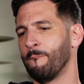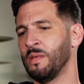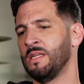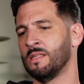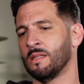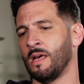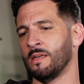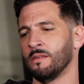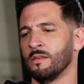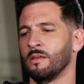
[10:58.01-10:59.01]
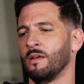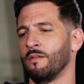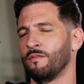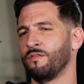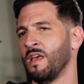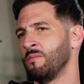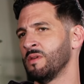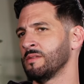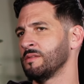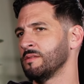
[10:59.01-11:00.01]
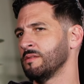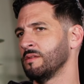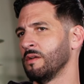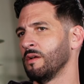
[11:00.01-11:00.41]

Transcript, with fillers: being like famous